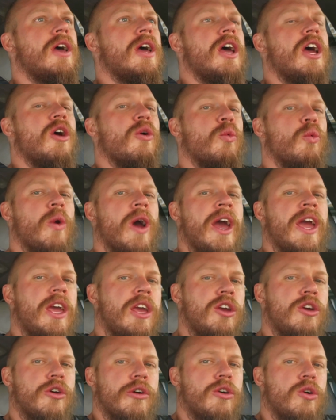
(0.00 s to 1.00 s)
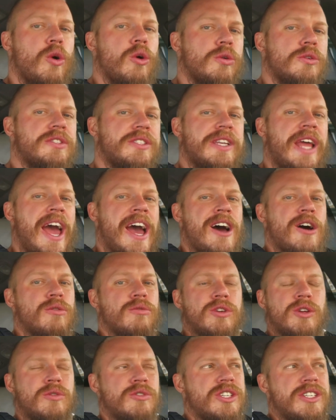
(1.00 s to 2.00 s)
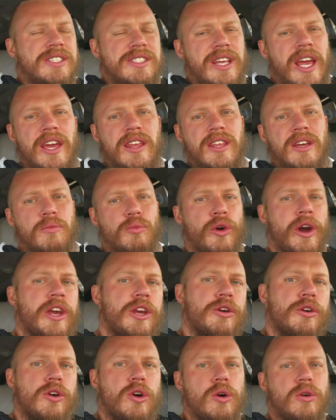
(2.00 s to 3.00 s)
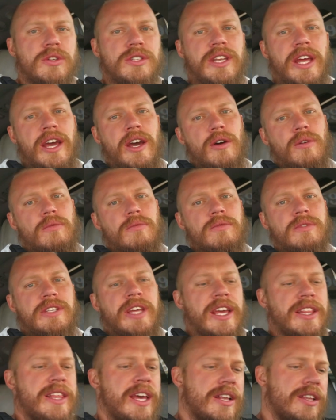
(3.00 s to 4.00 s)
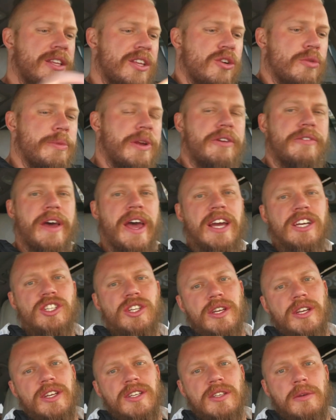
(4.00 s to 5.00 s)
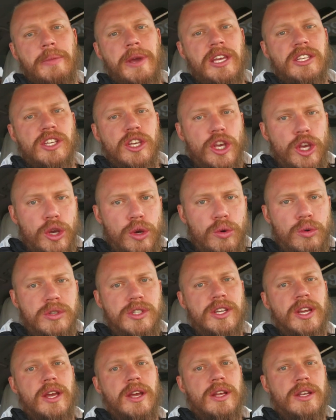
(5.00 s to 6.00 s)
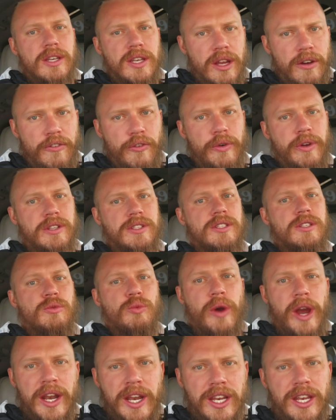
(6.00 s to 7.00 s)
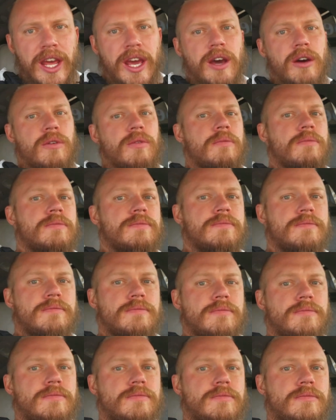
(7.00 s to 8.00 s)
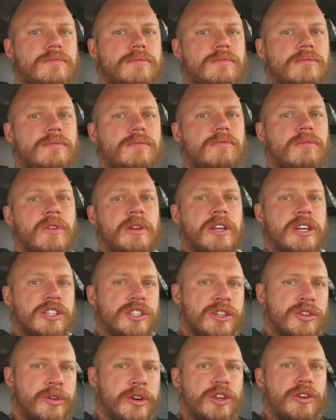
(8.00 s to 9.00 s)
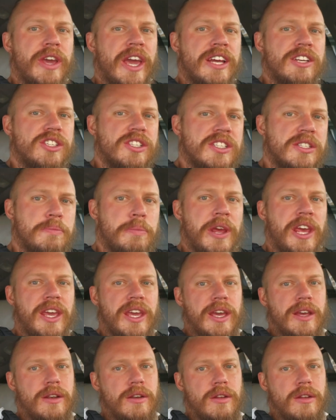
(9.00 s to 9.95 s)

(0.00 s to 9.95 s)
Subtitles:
Write your goals down. Don't just say them. Write your goals down. Take that little bit of action, because it makes a huge difference. Write it down. Because you know what? You can't just speak it.